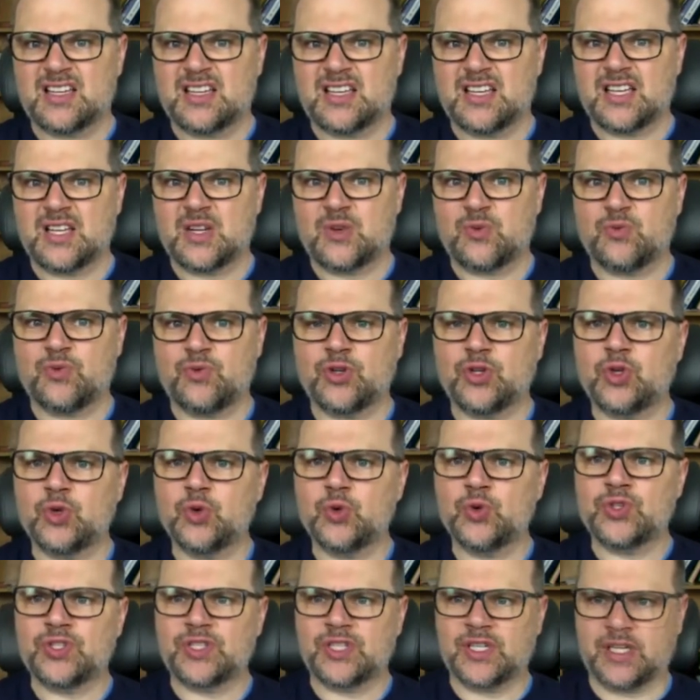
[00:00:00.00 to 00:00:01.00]
and
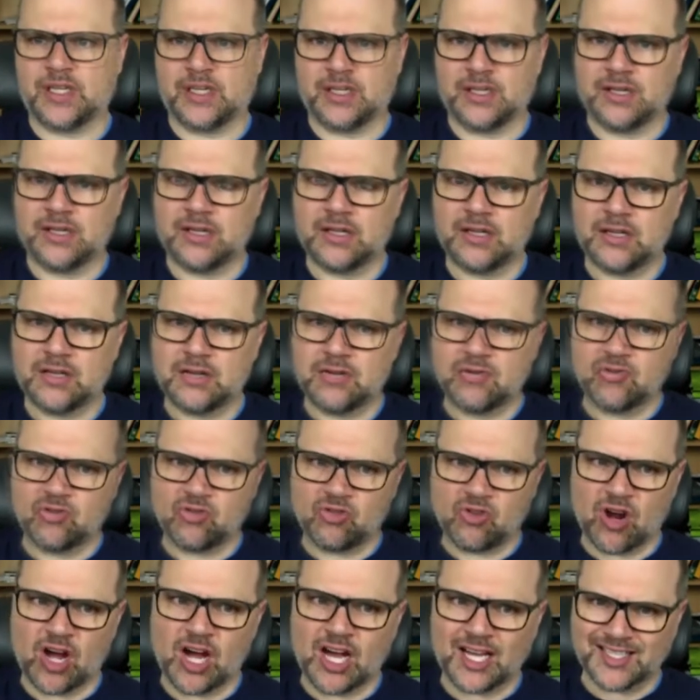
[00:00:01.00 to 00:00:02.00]
reducing
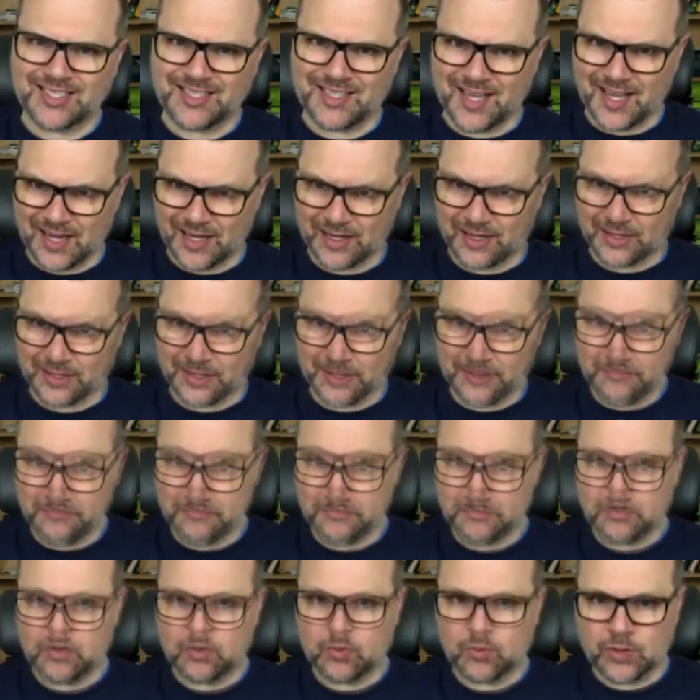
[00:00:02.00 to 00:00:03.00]
raw data,
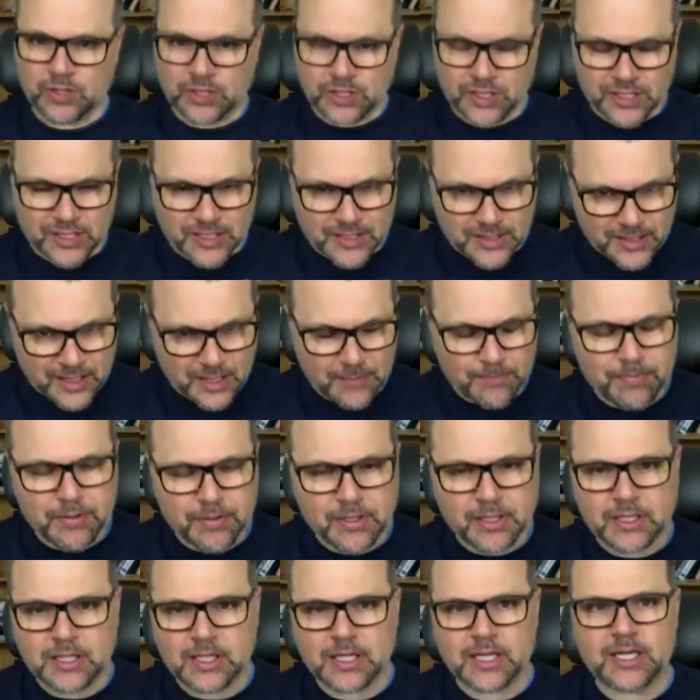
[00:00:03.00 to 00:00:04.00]
which is
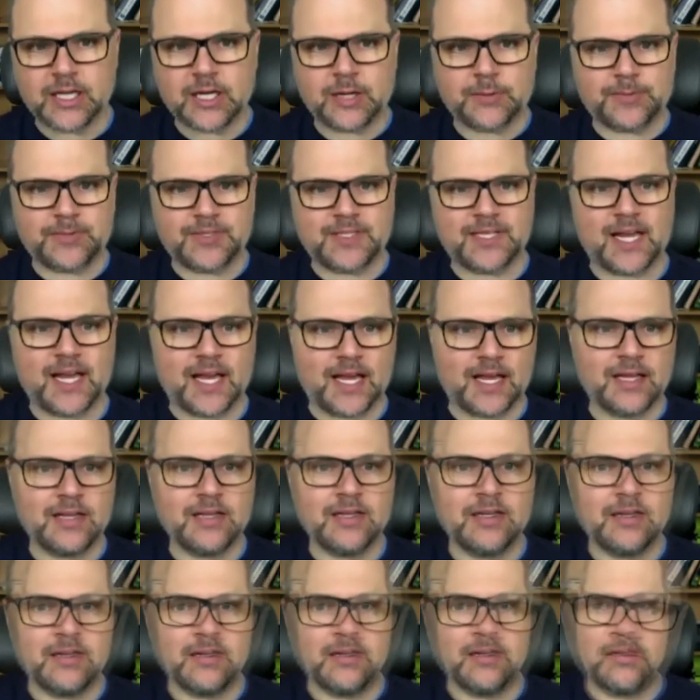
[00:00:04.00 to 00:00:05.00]
typically
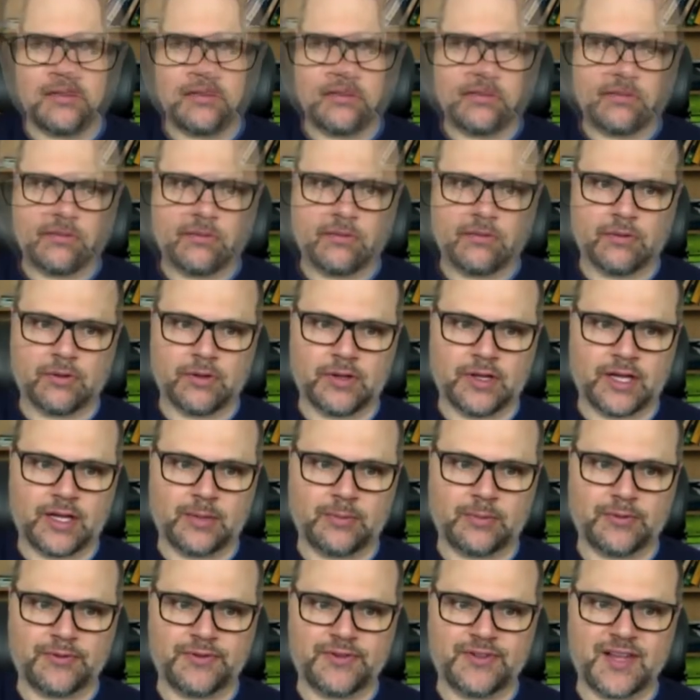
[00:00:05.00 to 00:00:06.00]
obtained through the help
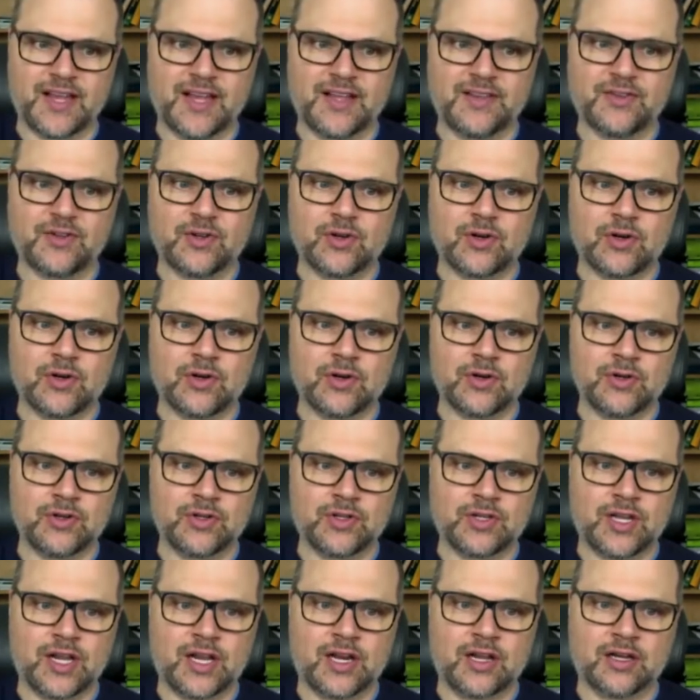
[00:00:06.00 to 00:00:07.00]
of sensors,
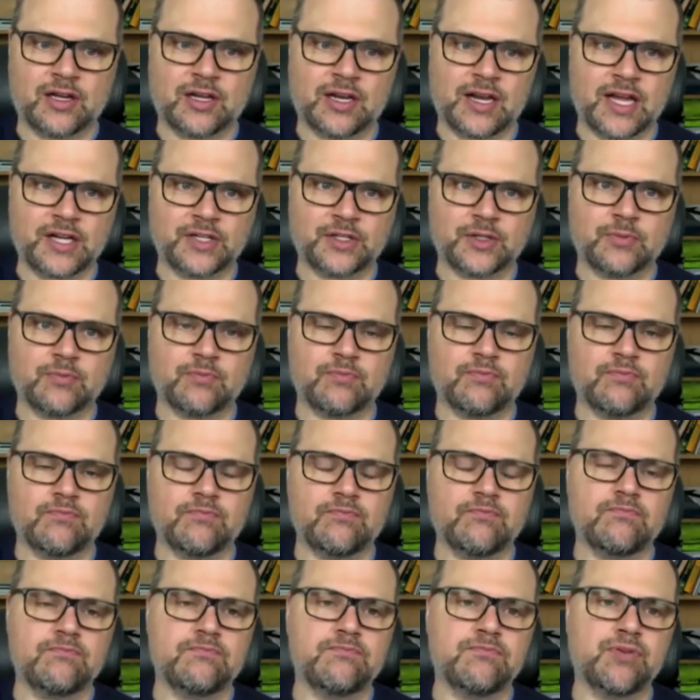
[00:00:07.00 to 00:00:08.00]
data collection
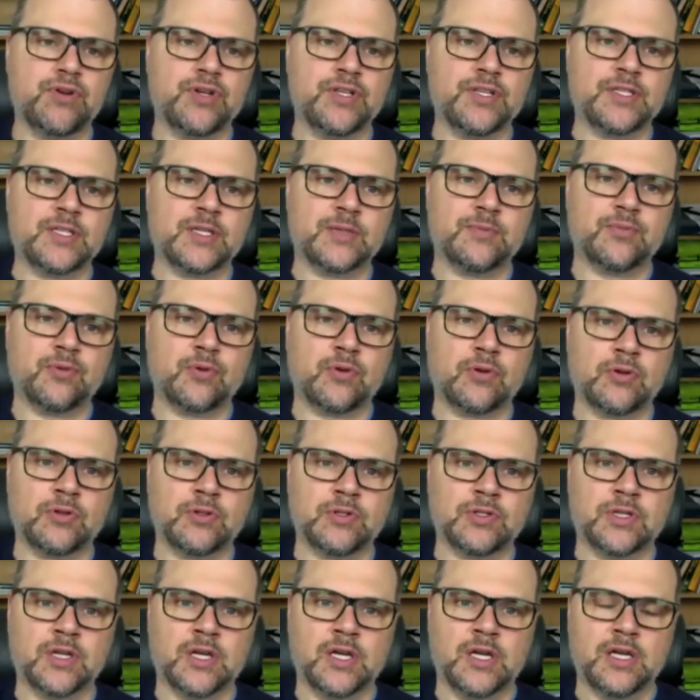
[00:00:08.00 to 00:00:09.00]

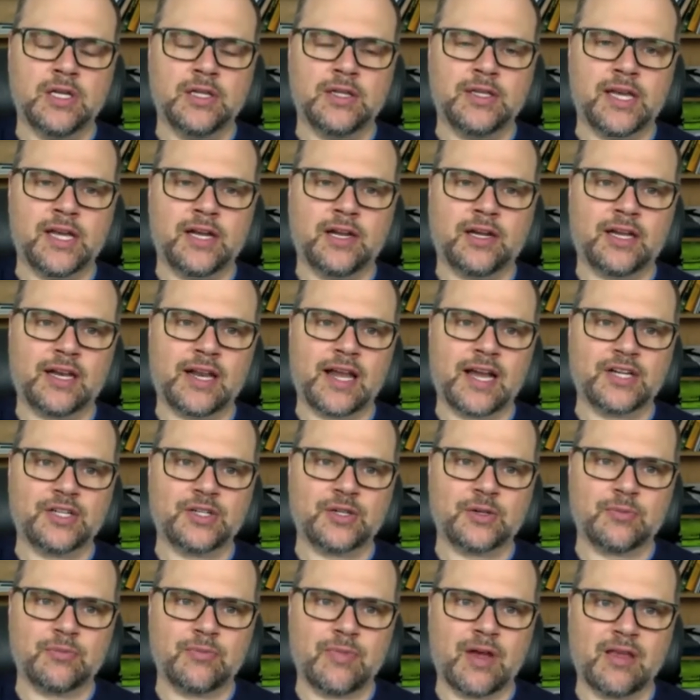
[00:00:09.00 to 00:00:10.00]
principles, data
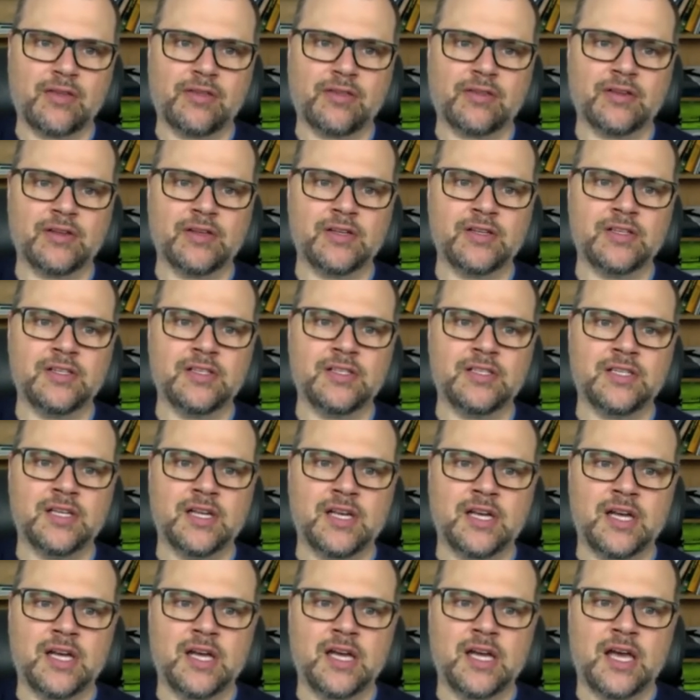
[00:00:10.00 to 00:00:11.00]
collection methods,
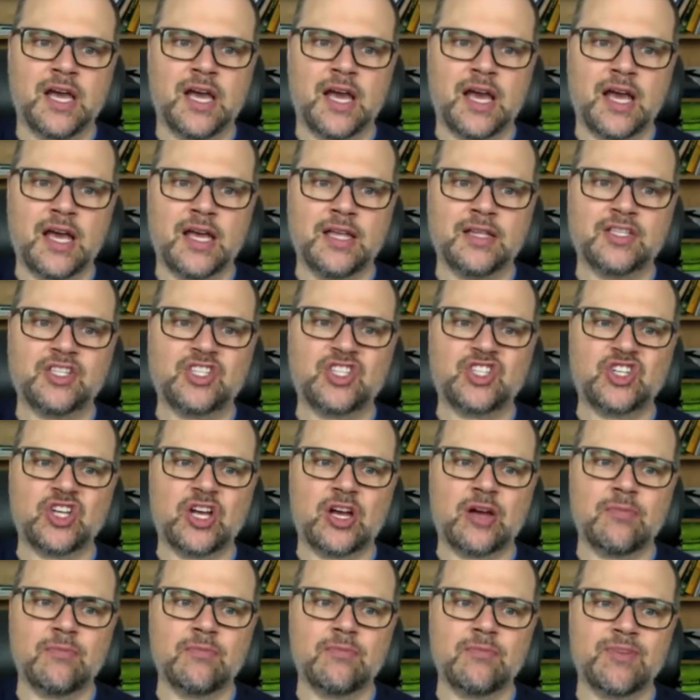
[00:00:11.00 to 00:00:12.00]
and
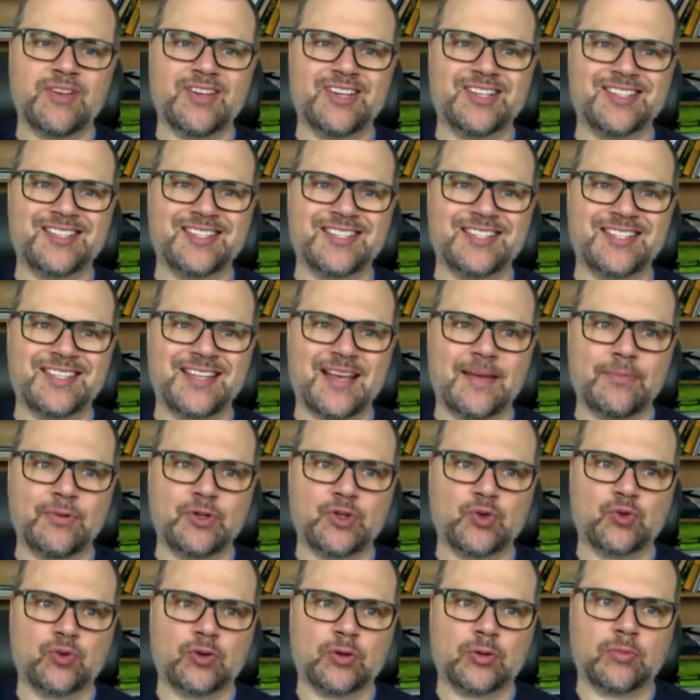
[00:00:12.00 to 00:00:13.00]
some
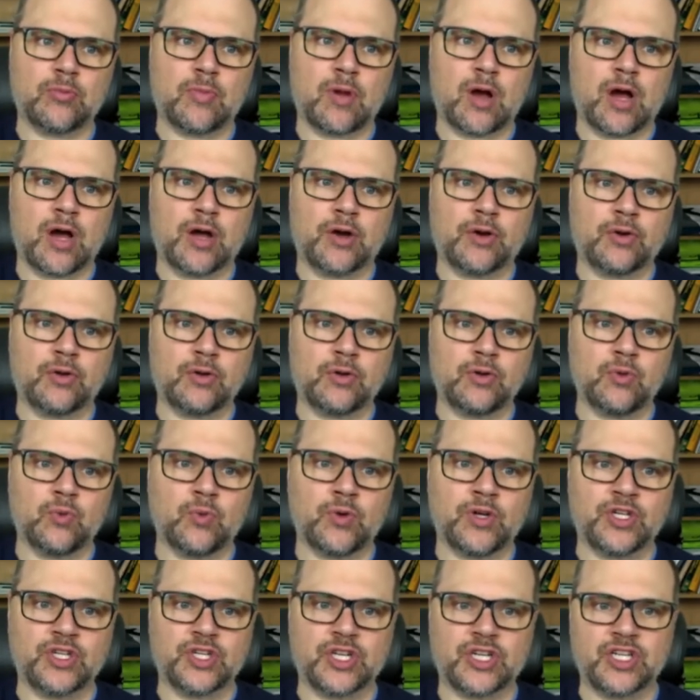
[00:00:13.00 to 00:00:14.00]
conceptual model,
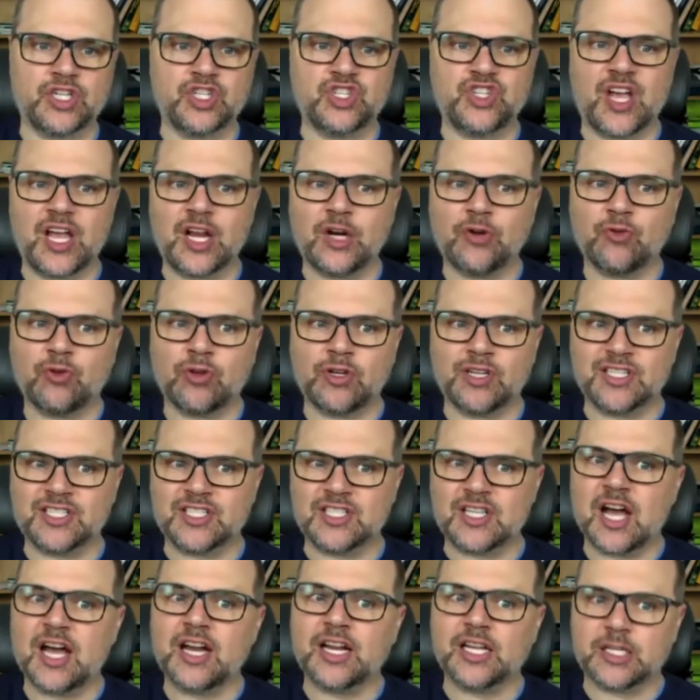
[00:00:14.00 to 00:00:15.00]
which in general is
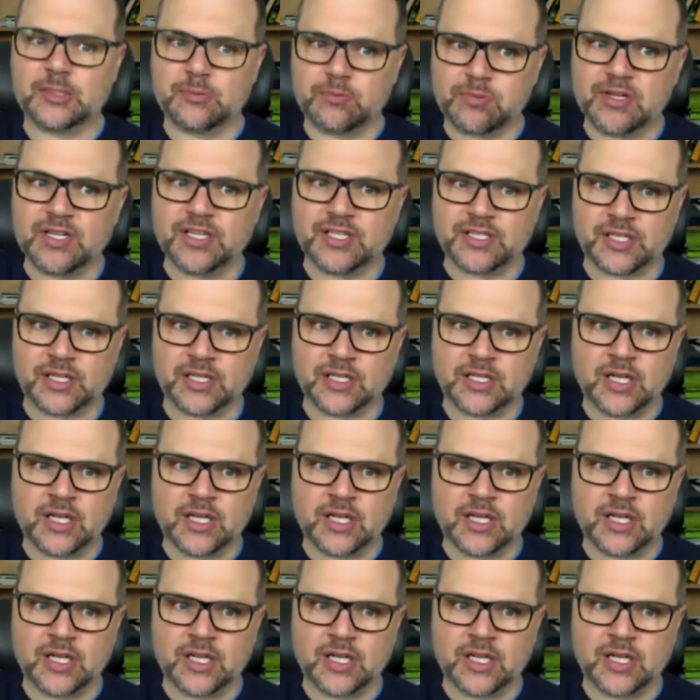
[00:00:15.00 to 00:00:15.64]
not explicit,